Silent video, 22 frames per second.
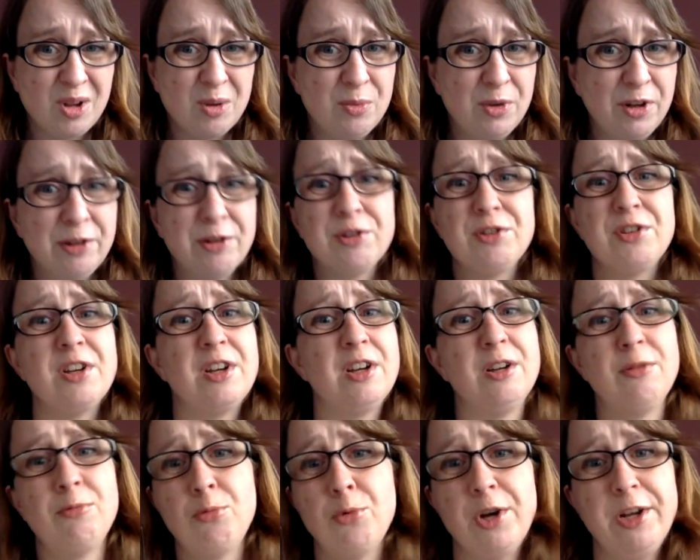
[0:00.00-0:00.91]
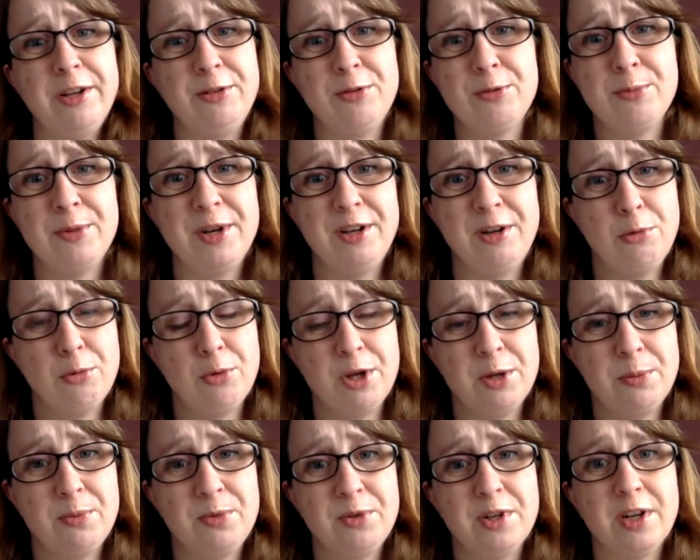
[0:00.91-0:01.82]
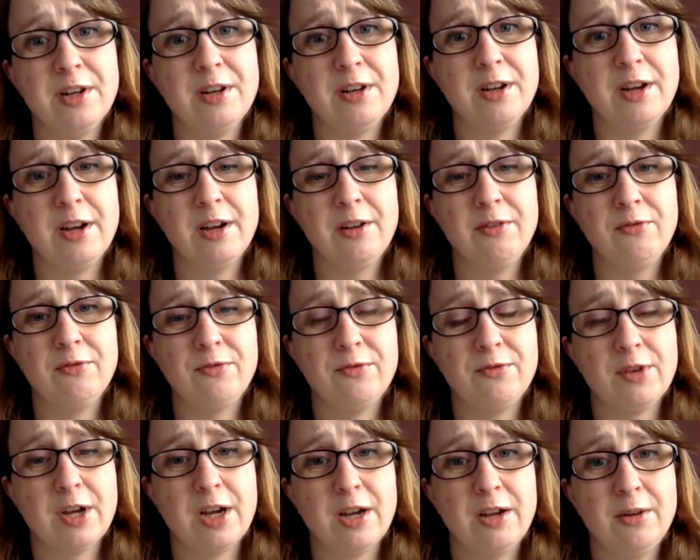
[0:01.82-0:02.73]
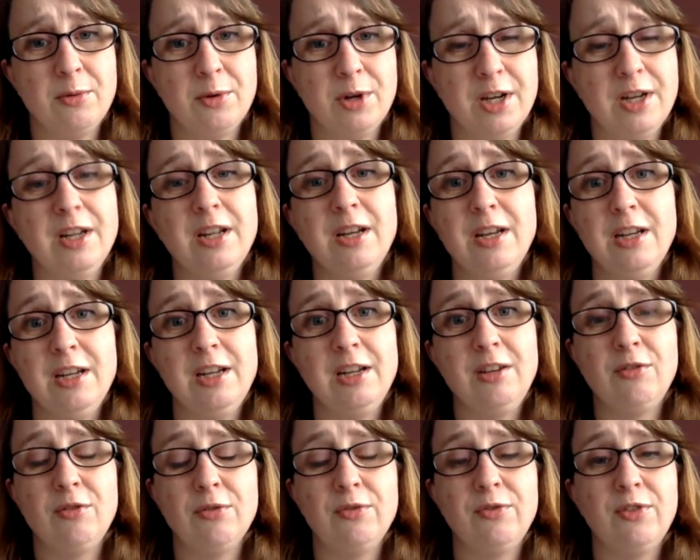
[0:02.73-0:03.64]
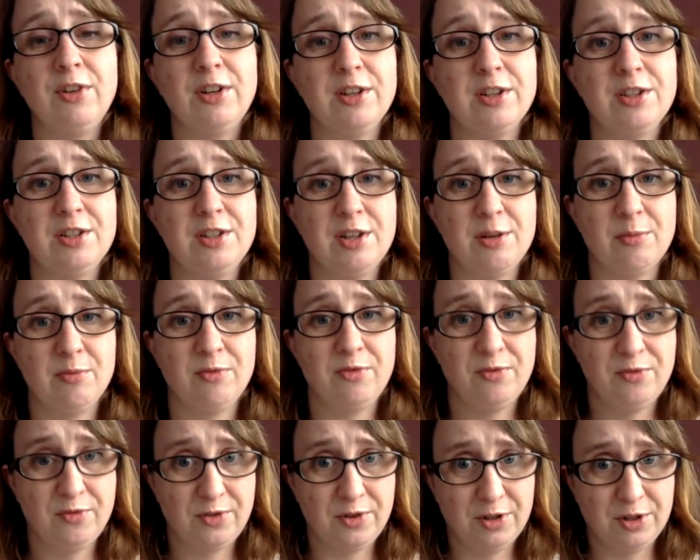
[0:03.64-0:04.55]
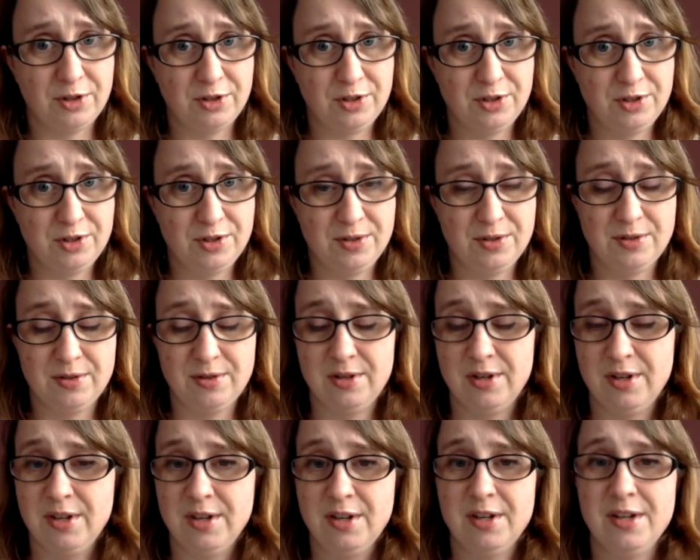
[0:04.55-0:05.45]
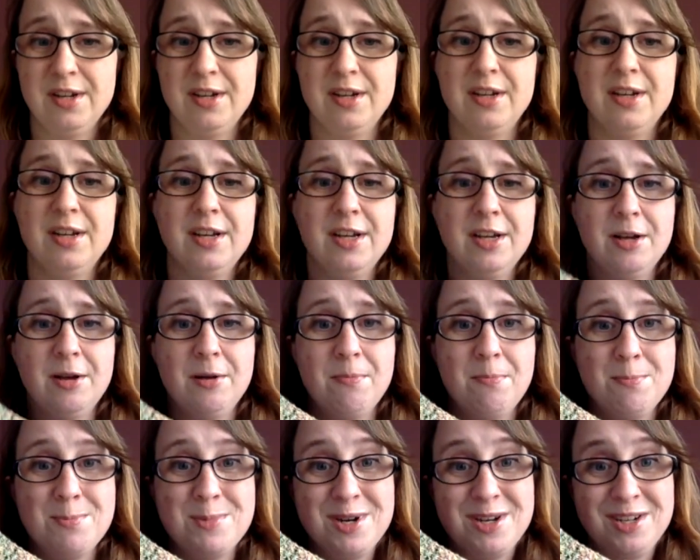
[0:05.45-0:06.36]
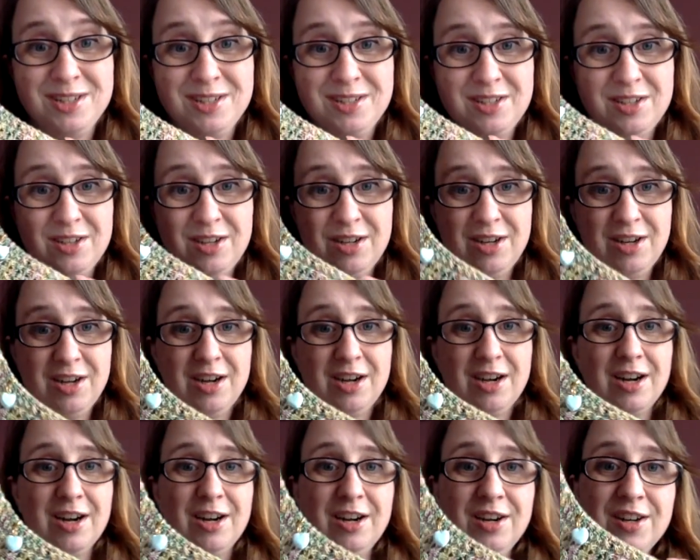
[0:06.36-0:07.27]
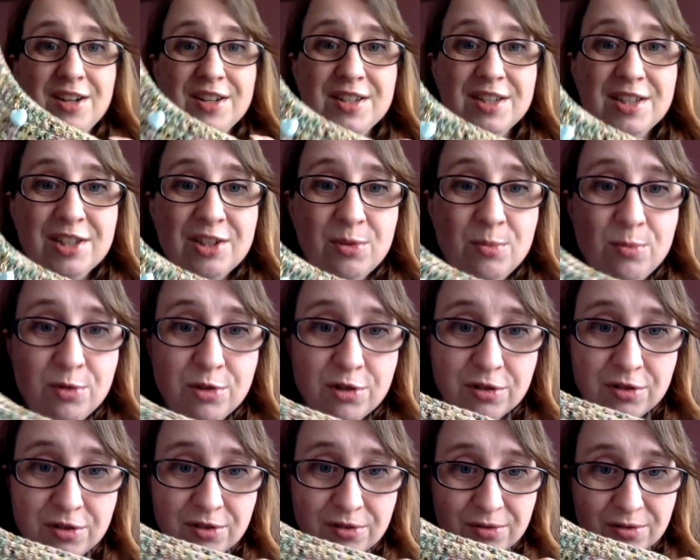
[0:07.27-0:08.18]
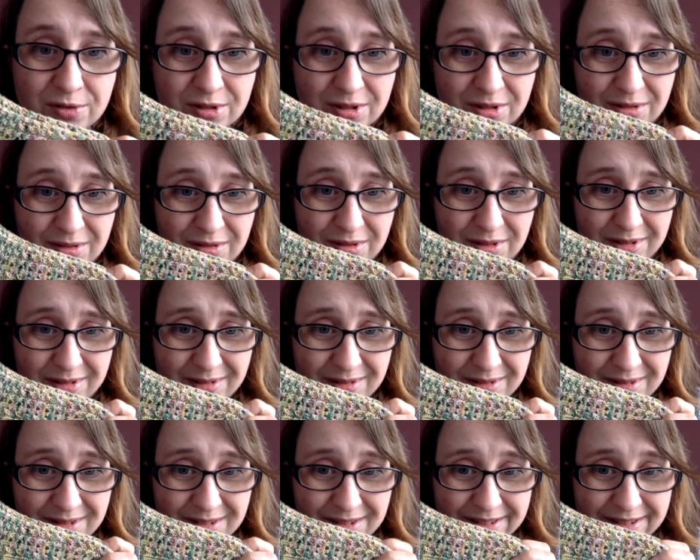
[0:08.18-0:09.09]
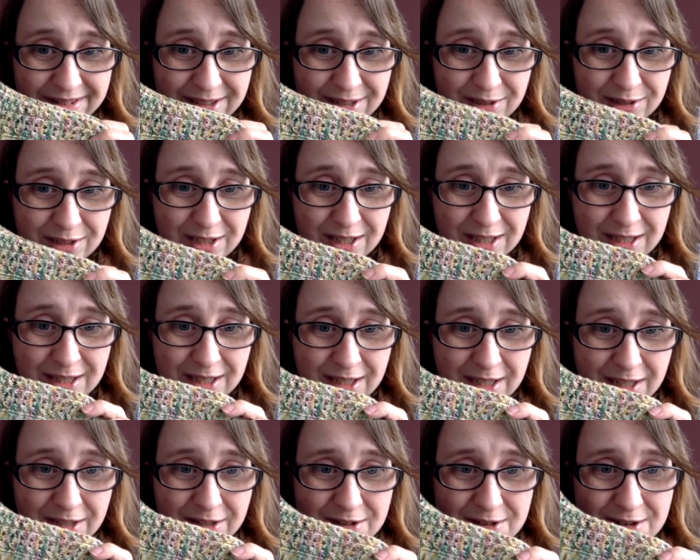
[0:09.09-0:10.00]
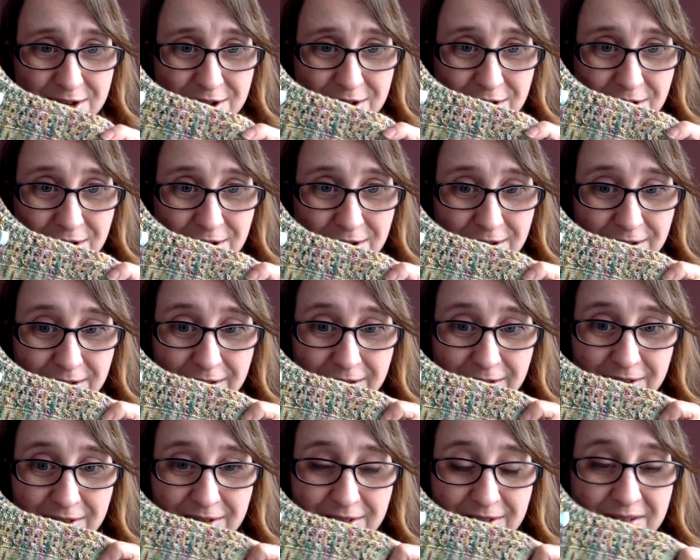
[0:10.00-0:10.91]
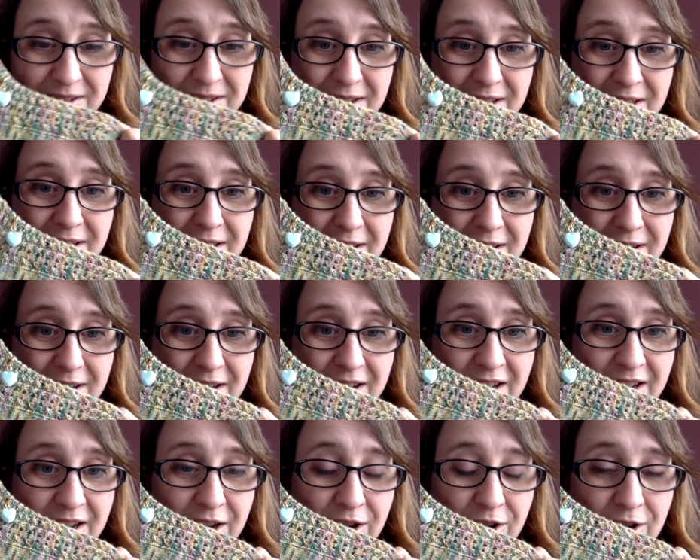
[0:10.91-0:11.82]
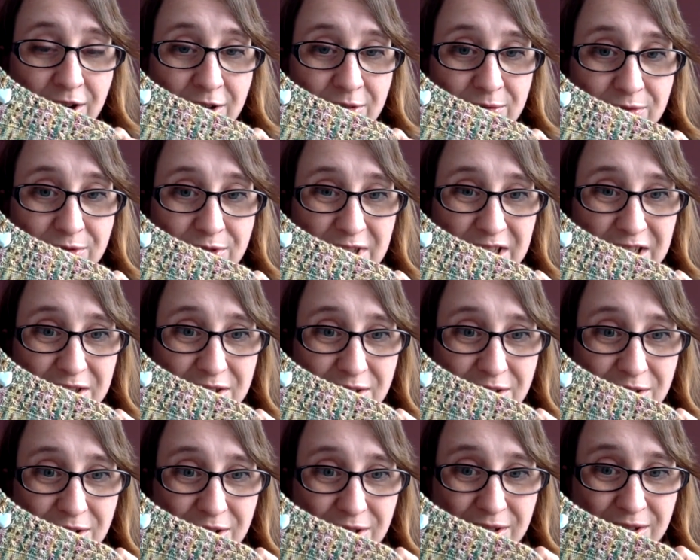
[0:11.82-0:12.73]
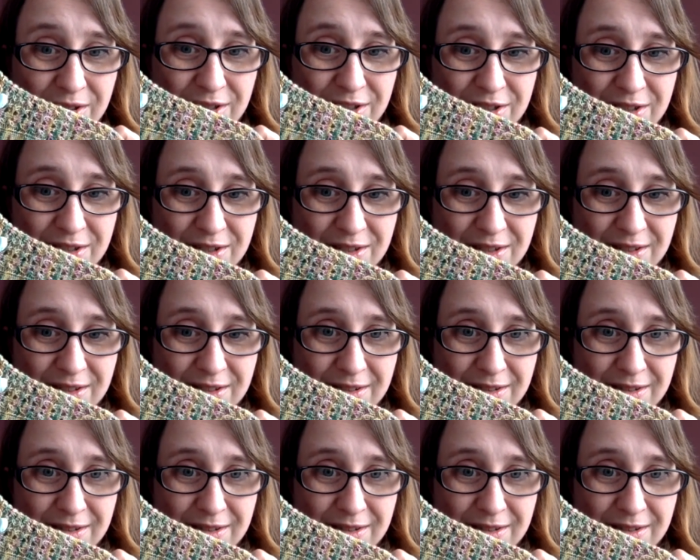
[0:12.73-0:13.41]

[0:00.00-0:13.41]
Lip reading: because I have way too many whips and I really need to finish them first. But aren't these beautiful? Really, and the yarn, I love these colors.